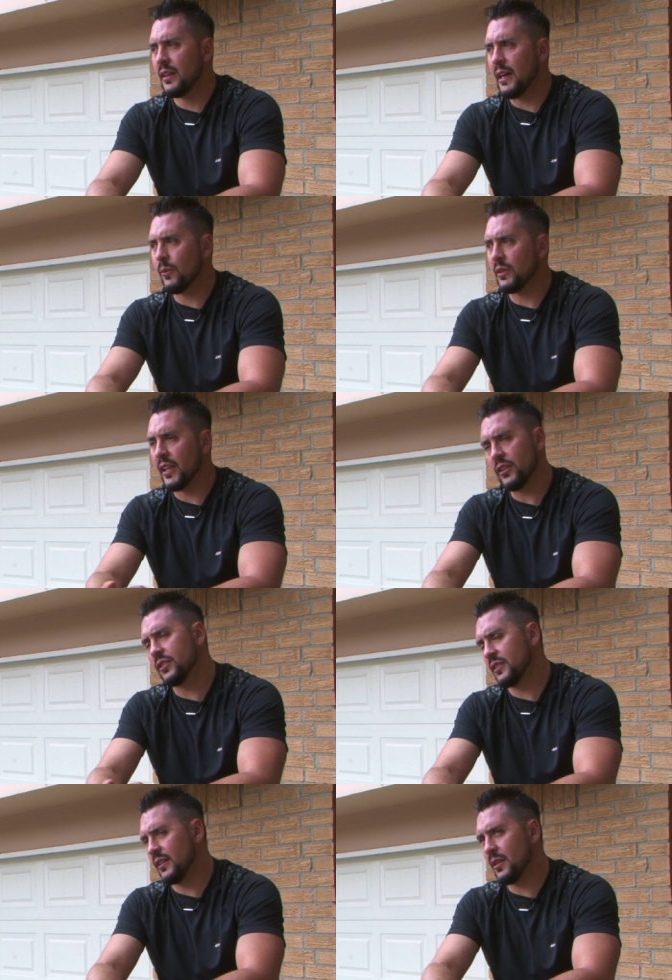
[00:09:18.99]
I would later
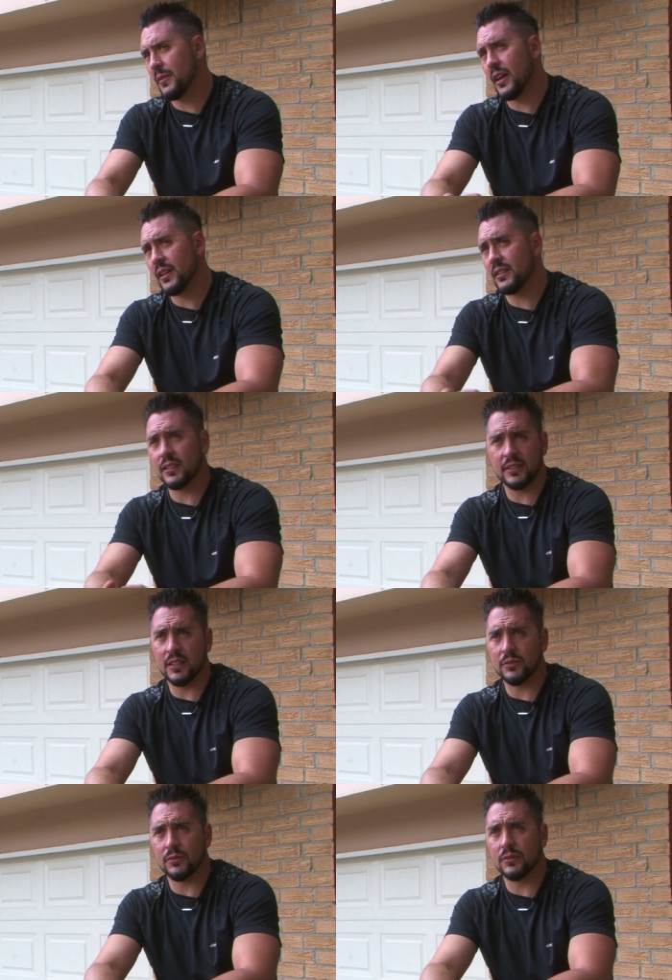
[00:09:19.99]
see them not as
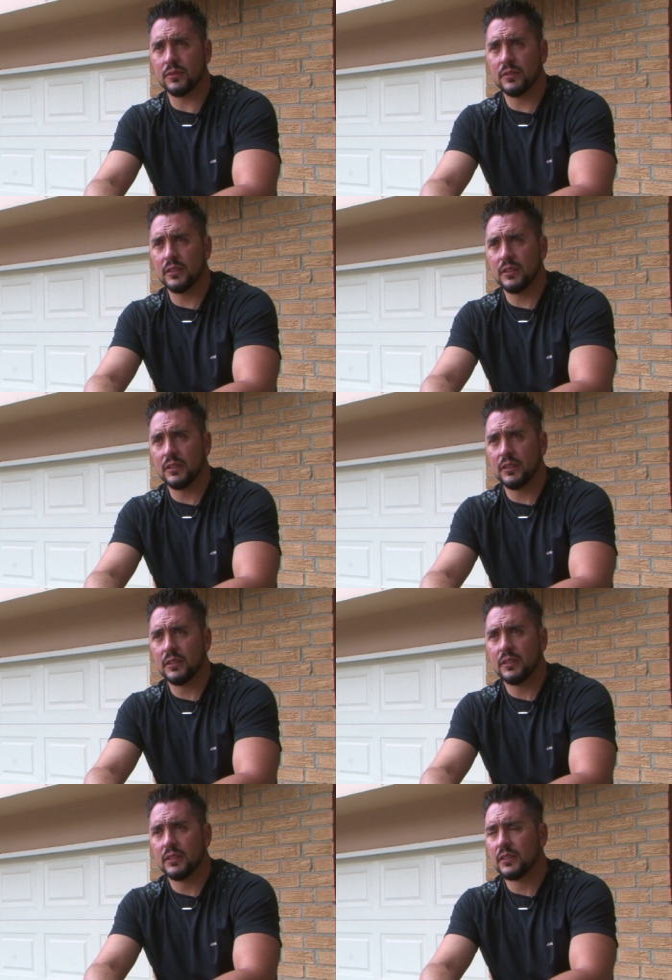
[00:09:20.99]
successful.
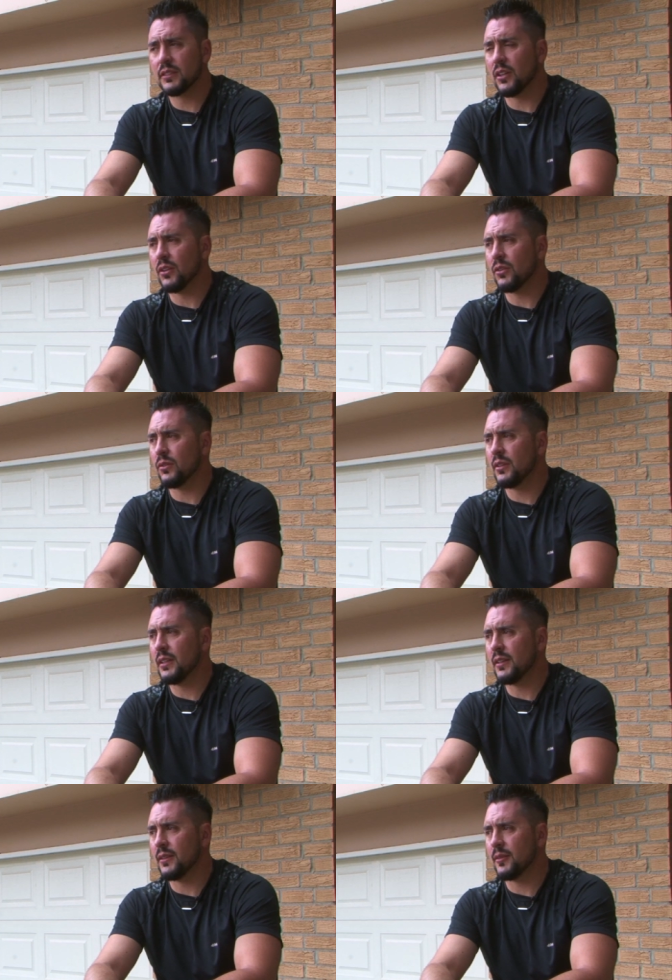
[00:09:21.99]
So
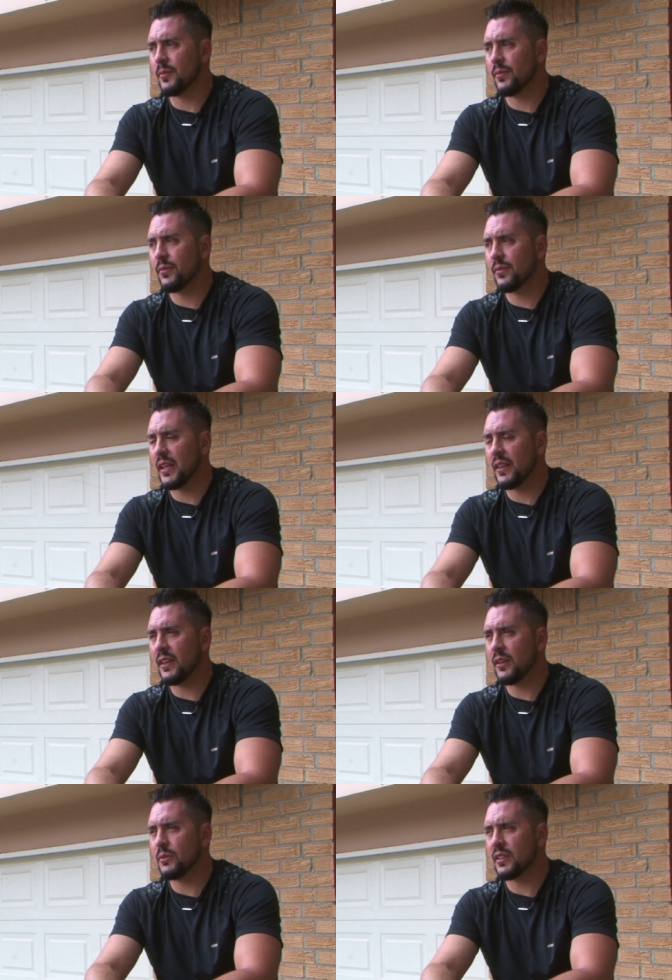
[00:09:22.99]
I
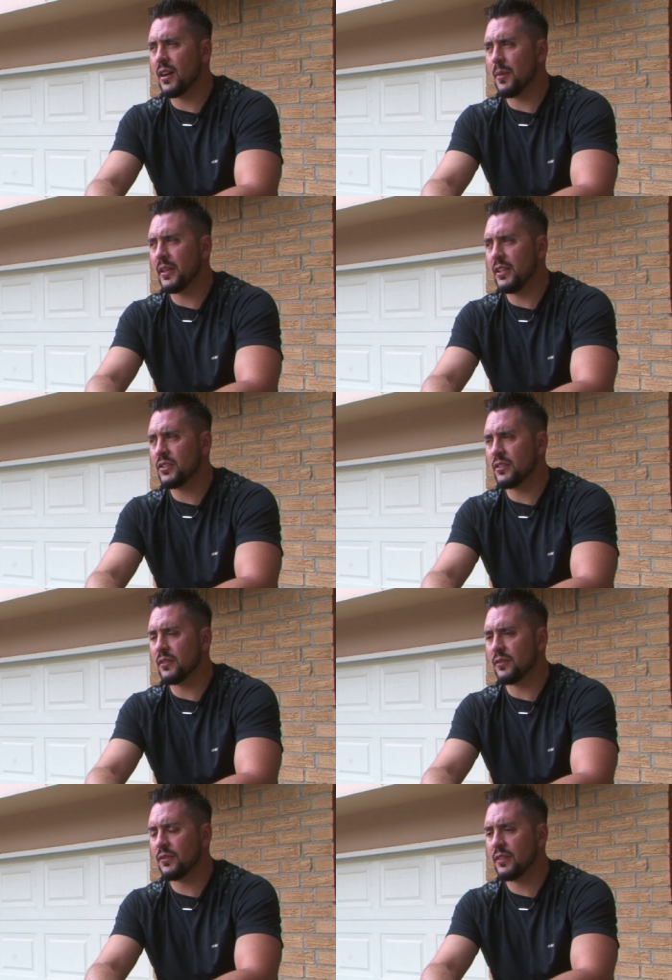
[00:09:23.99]
think it was a combination
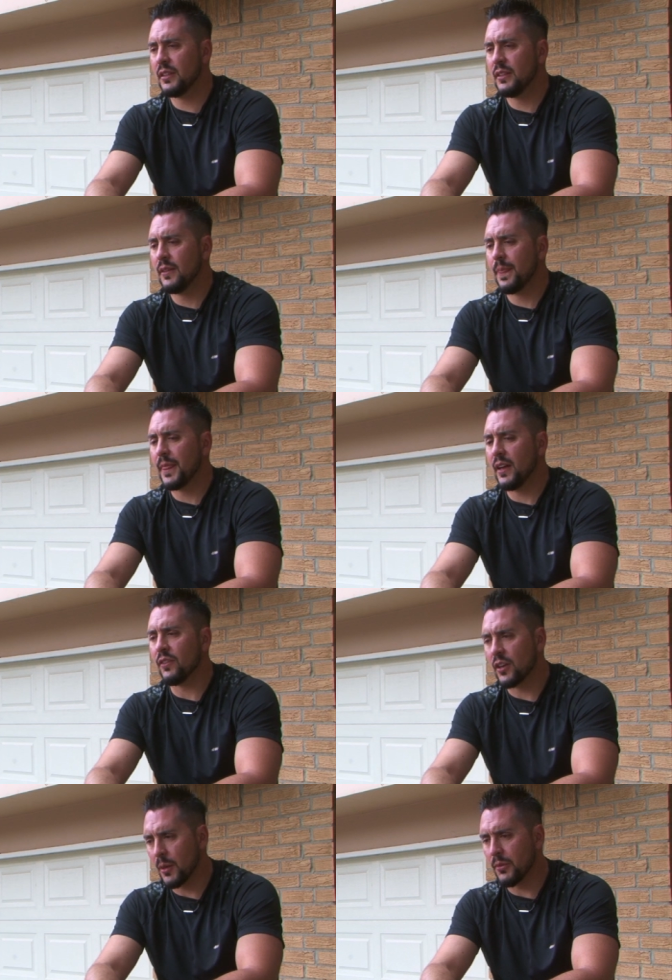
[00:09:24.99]
of
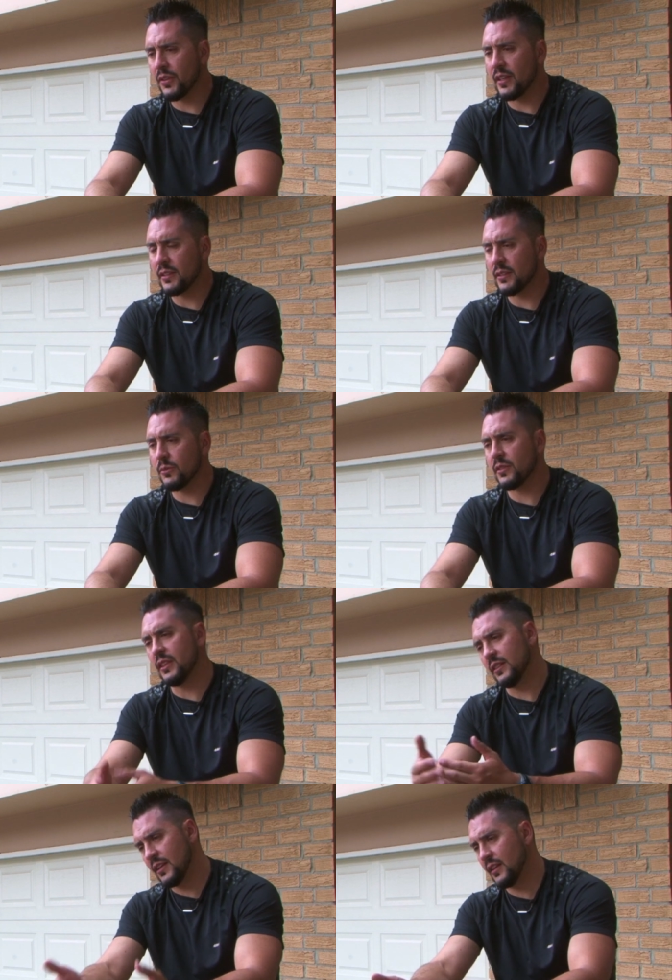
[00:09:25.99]
a couple things. It was the
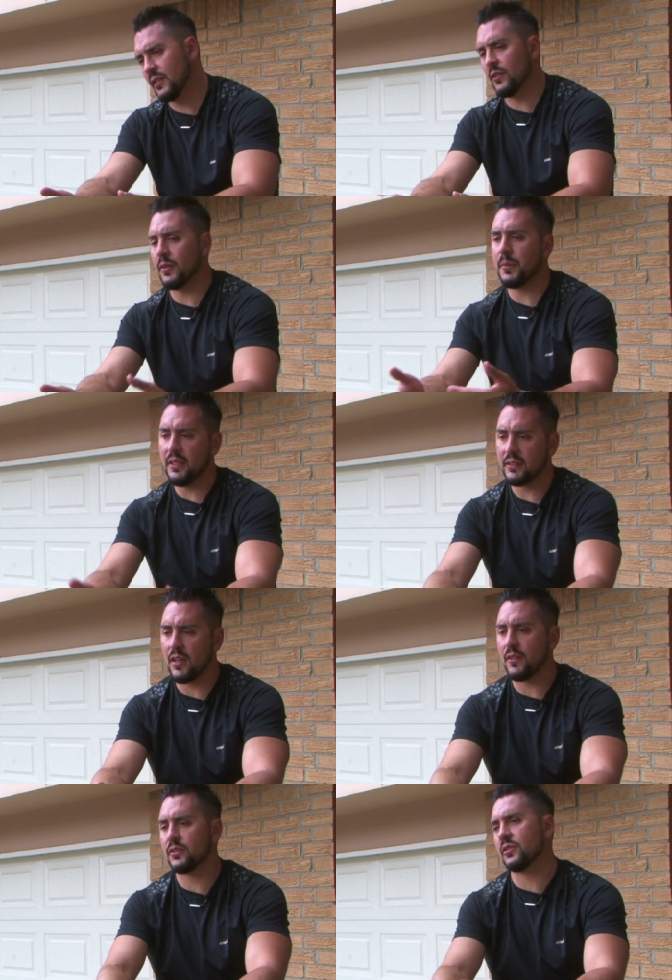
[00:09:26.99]
intent of the peace
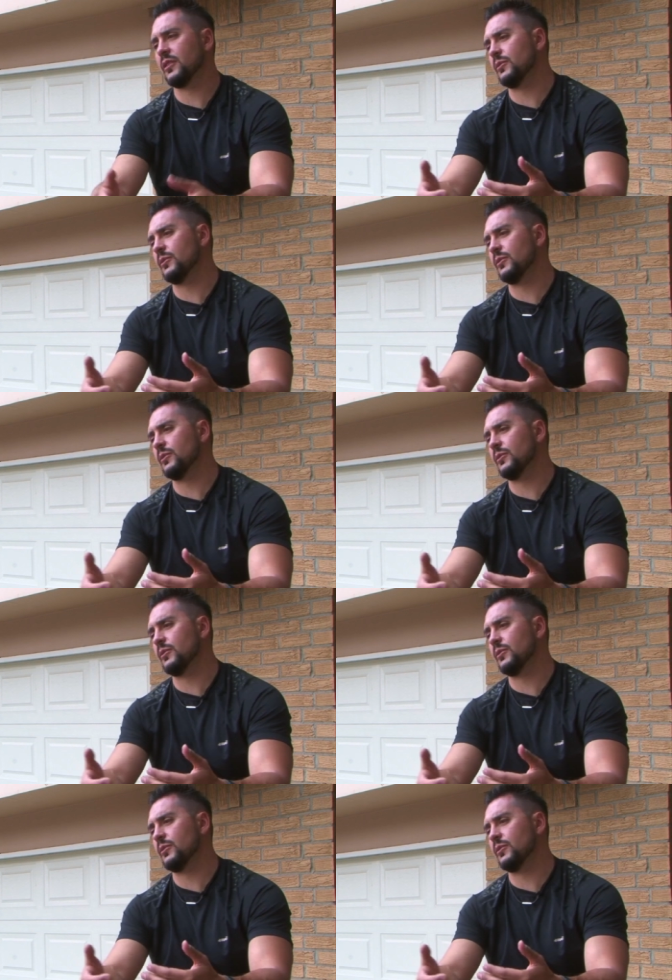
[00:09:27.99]
officer.